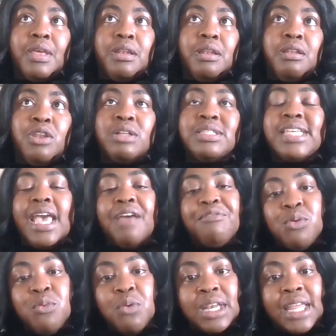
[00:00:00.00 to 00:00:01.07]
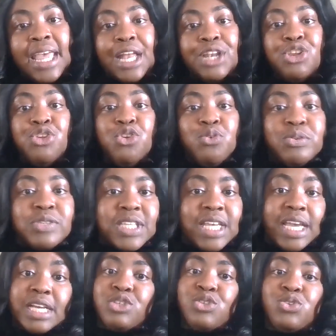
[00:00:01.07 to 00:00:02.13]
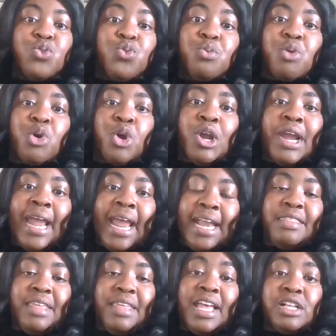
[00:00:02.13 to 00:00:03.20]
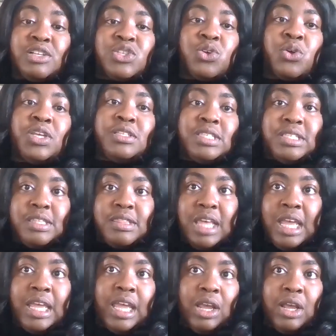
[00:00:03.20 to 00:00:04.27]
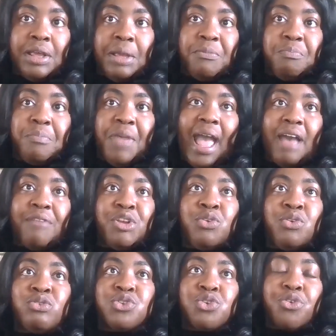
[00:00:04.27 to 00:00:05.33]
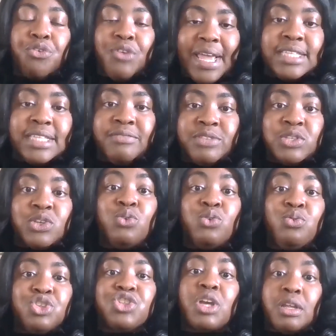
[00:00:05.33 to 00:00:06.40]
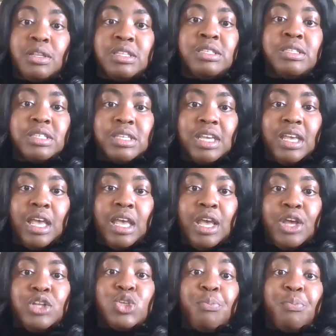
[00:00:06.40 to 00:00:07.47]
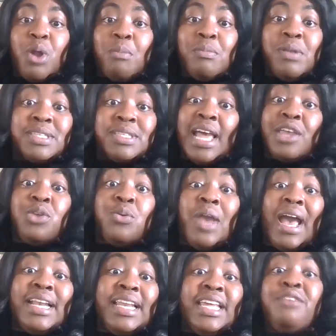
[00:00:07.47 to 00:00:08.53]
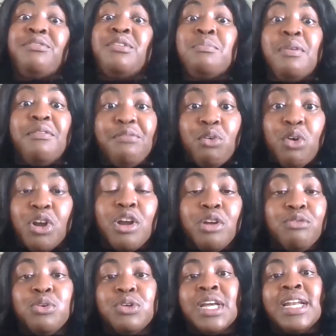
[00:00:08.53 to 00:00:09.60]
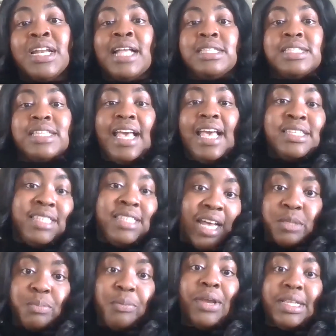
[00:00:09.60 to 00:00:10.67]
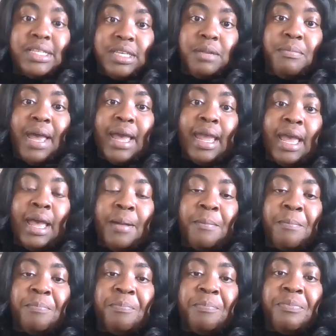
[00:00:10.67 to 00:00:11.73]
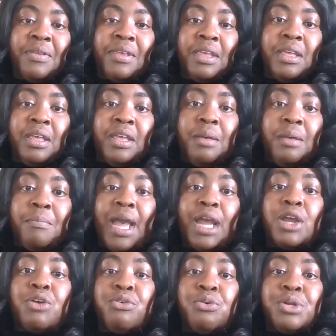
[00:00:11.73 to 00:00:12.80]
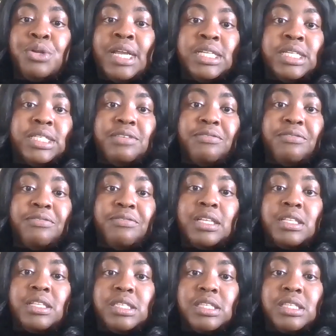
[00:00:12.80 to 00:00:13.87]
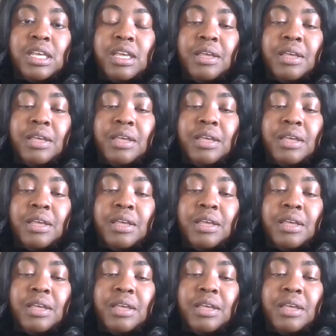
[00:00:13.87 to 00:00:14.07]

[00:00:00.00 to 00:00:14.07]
Not everyone can use, say, a Zoom or anything else. So it's having those creative solutions to problems that you had even before Corona, that's exasperated by Corona and its effects.